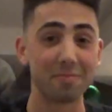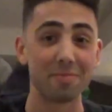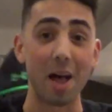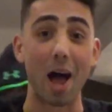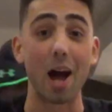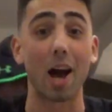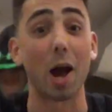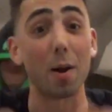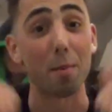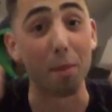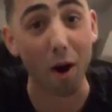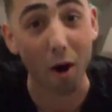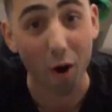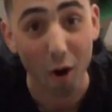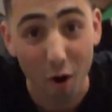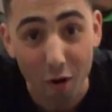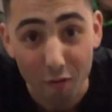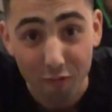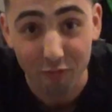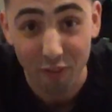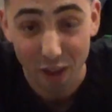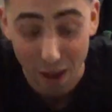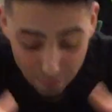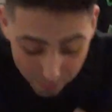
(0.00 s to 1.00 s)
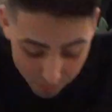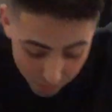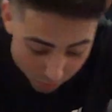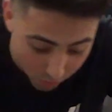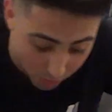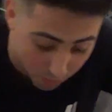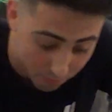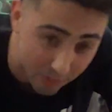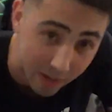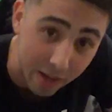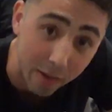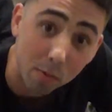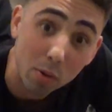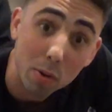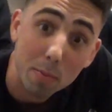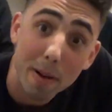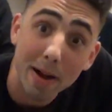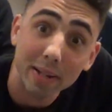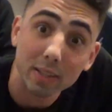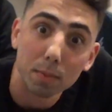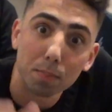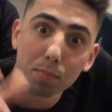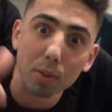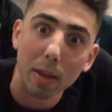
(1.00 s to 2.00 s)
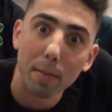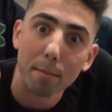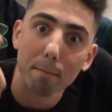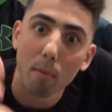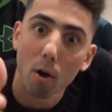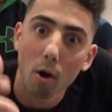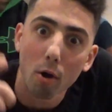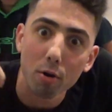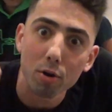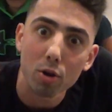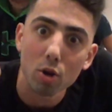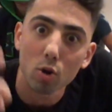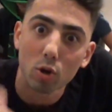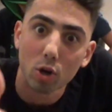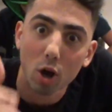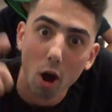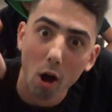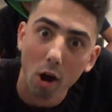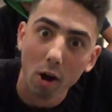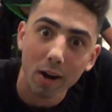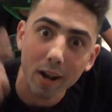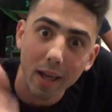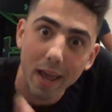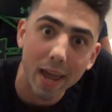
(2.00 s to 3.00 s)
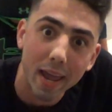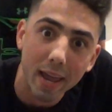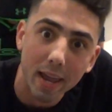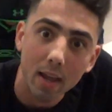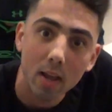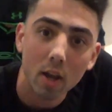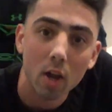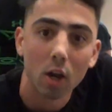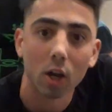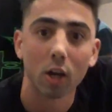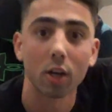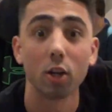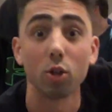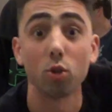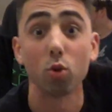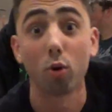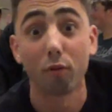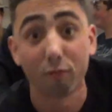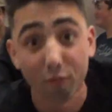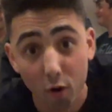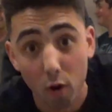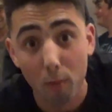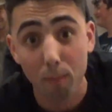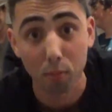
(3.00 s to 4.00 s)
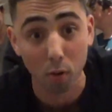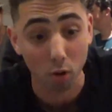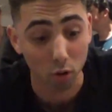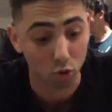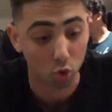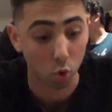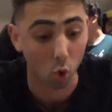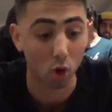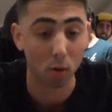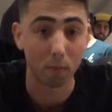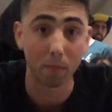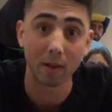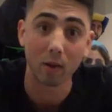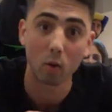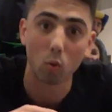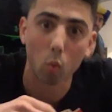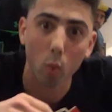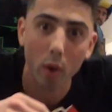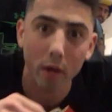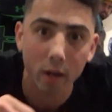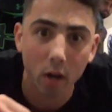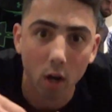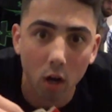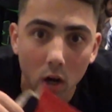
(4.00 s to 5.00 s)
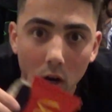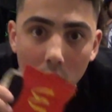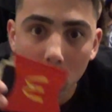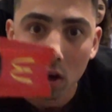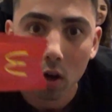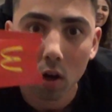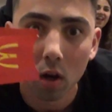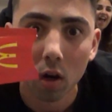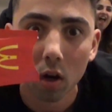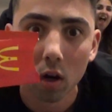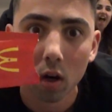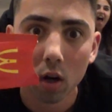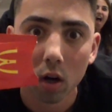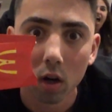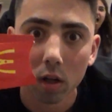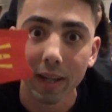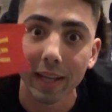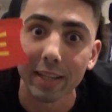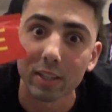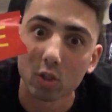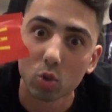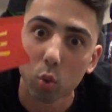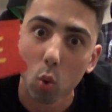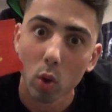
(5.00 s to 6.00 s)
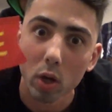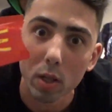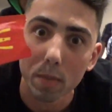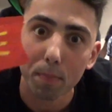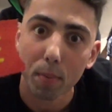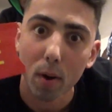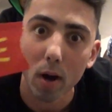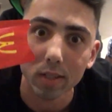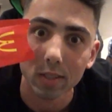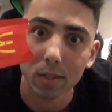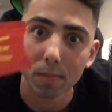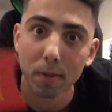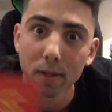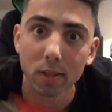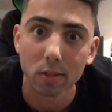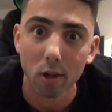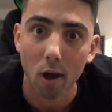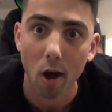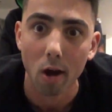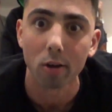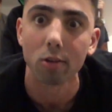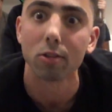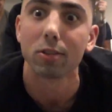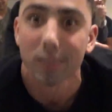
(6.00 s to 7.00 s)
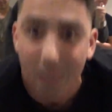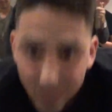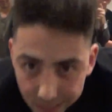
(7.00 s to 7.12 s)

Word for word: I got my whole family with me and we about to play Mario Kart 8. Gonna do a full-blown tournament. Winner gets 20 bucks at McDonald's.